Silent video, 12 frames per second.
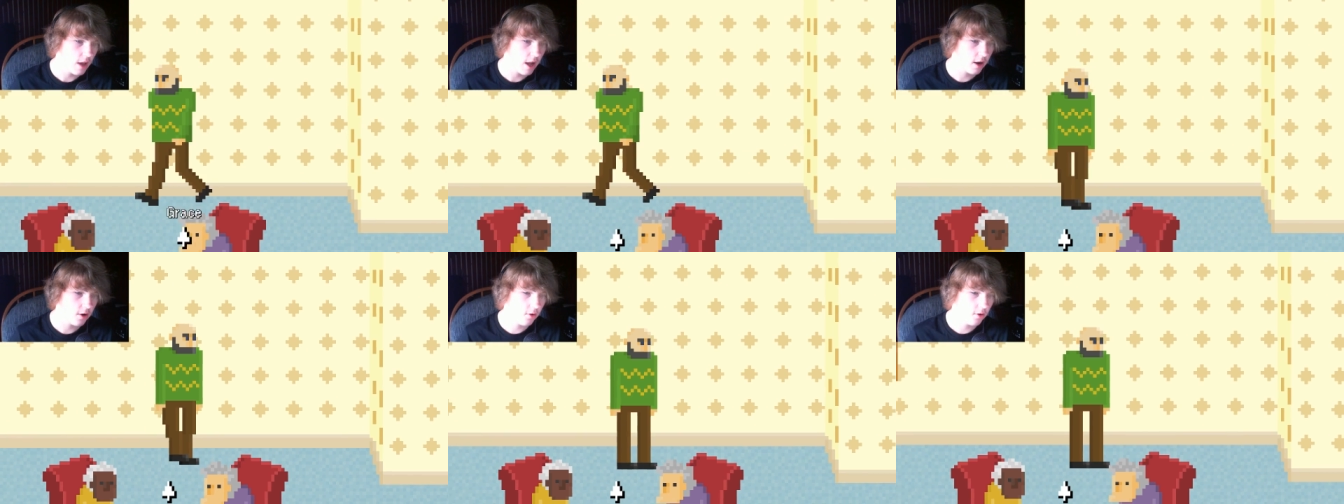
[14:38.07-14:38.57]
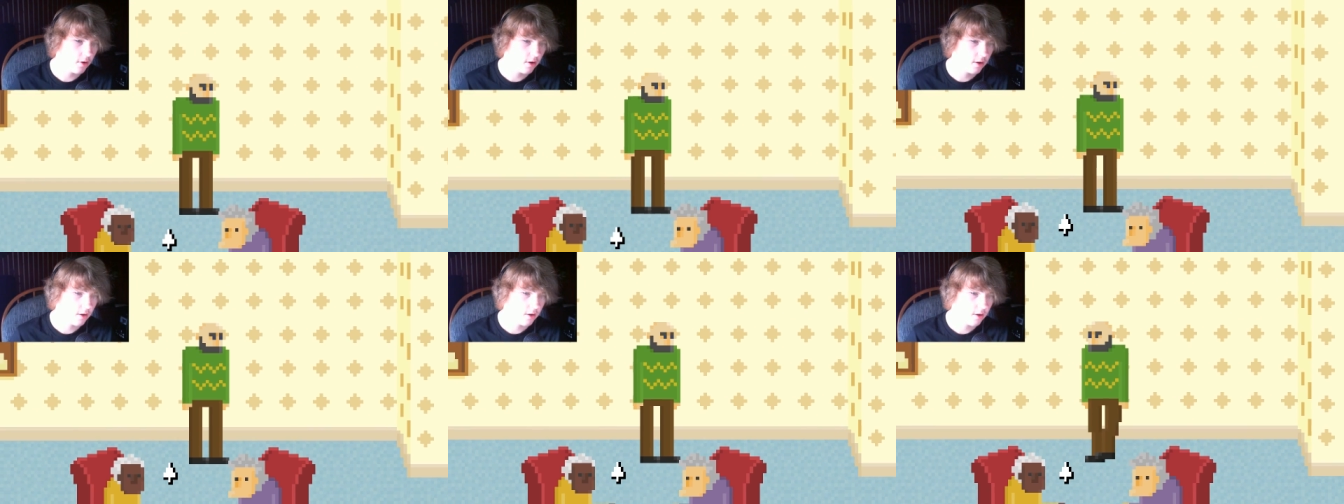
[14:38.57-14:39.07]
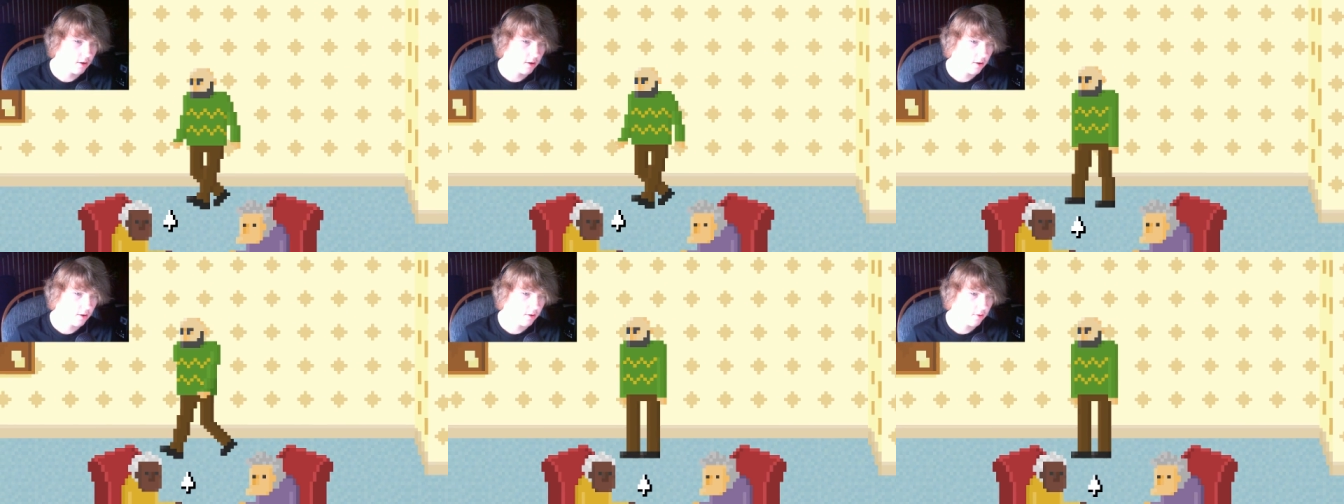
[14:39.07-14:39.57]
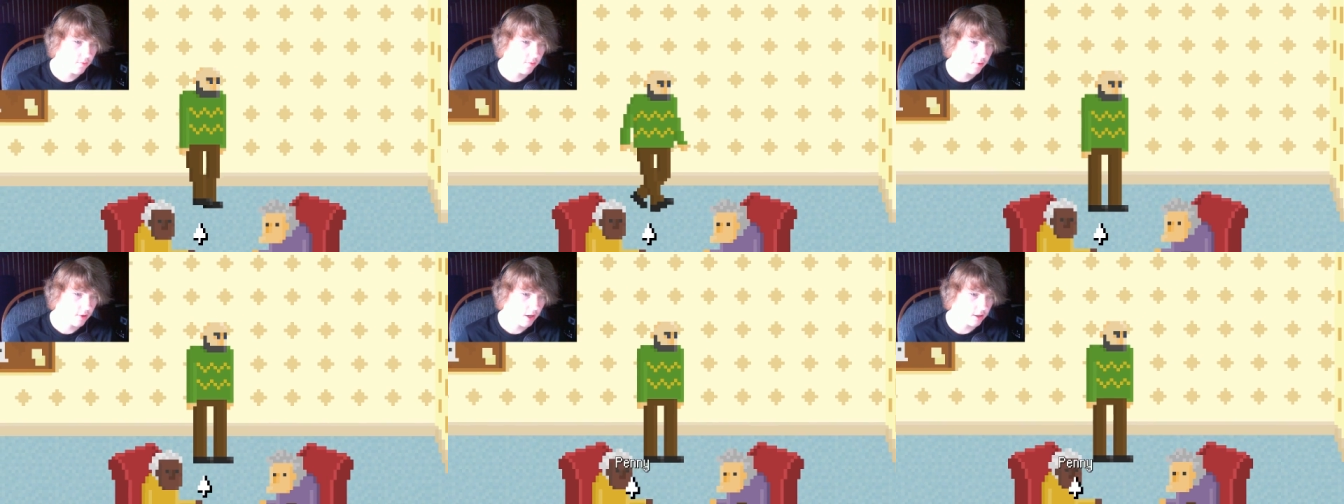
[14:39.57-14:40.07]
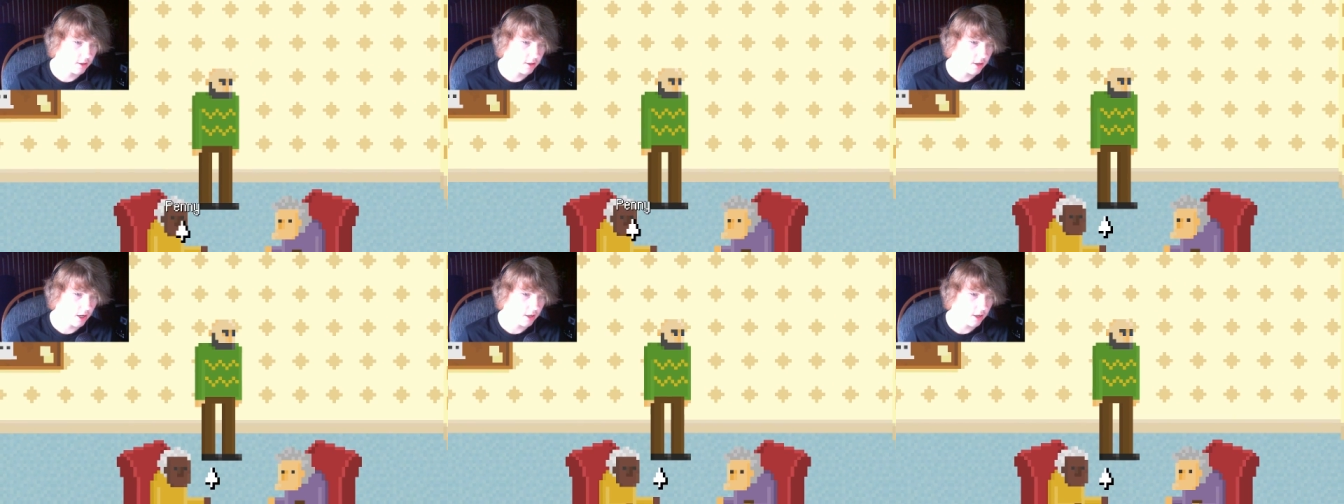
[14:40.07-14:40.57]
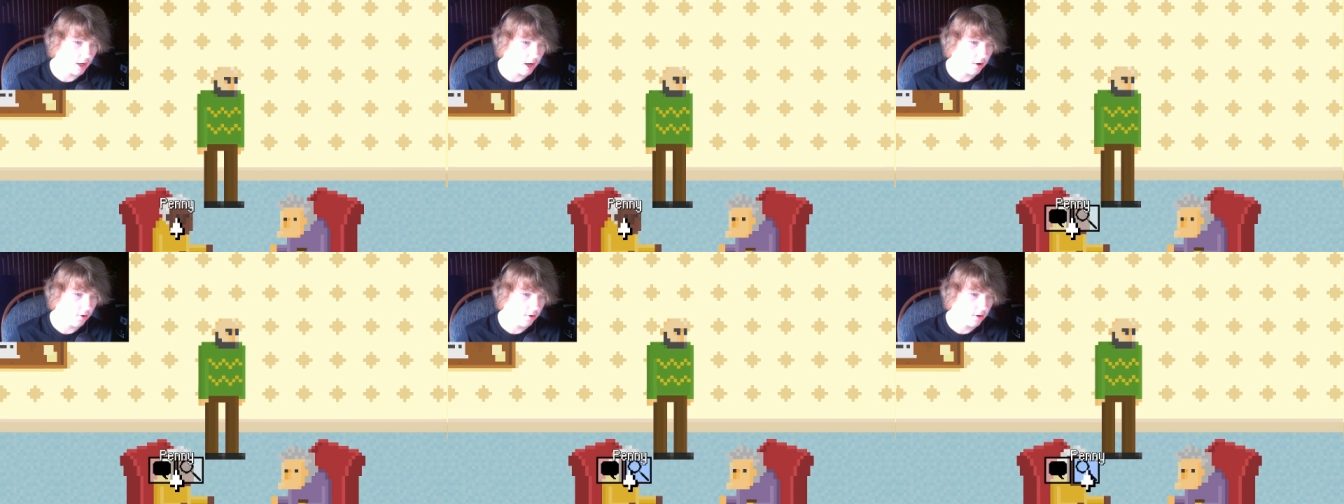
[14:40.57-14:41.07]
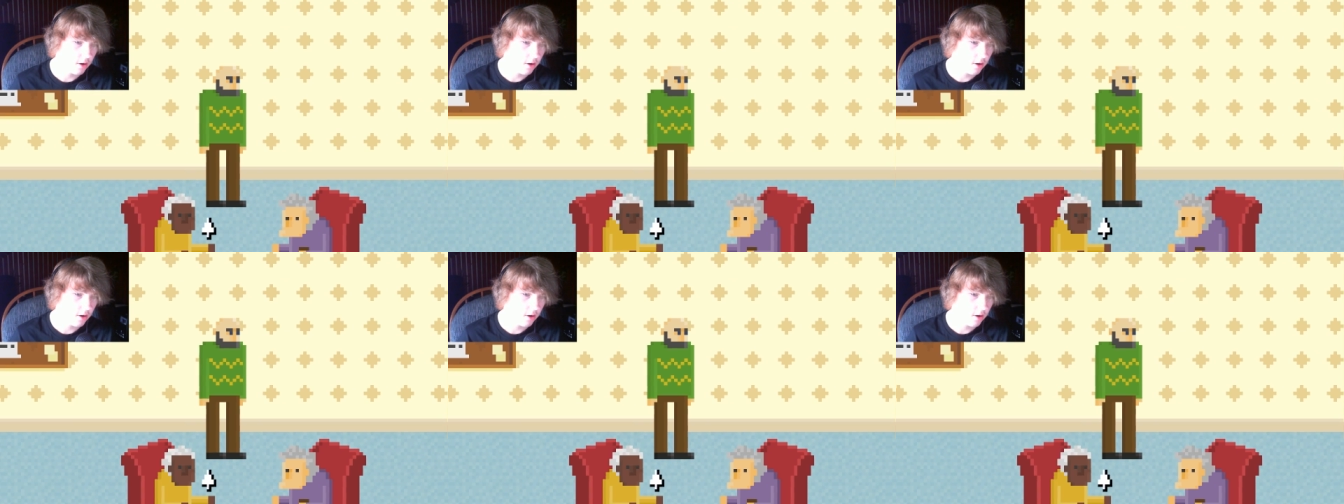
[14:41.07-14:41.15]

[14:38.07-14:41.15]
Hello? H h hello?